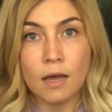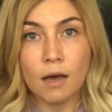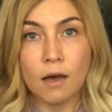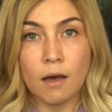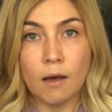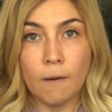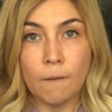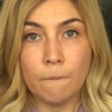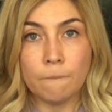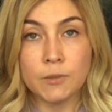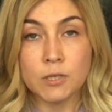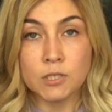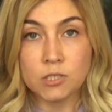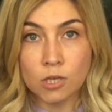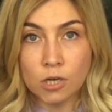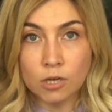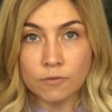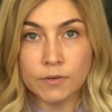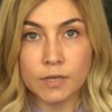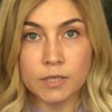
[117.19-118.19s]
the
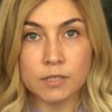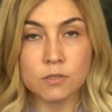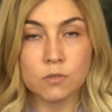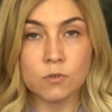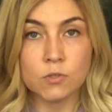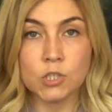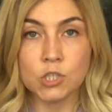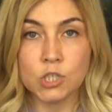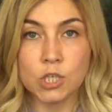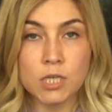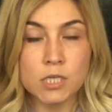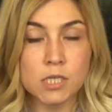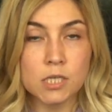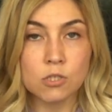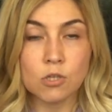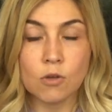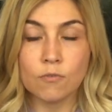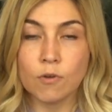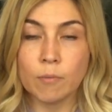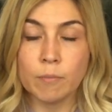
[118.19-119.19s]
cervix, so the
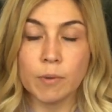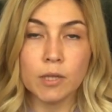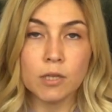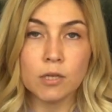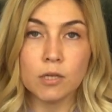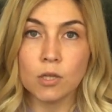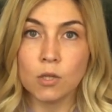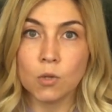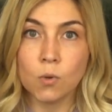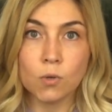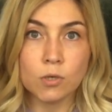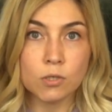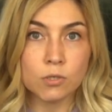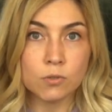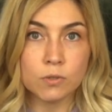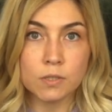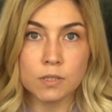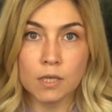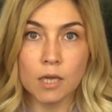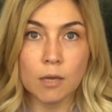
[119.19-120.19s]
chances of umbilical cord
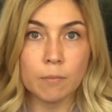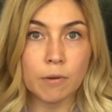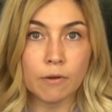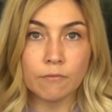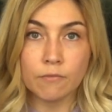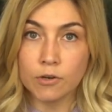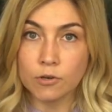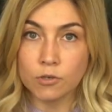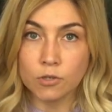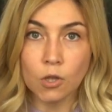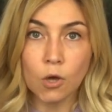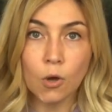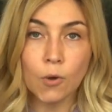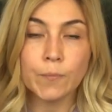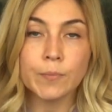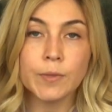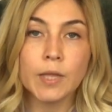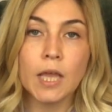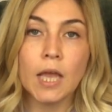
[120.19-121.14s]
to escape are very low.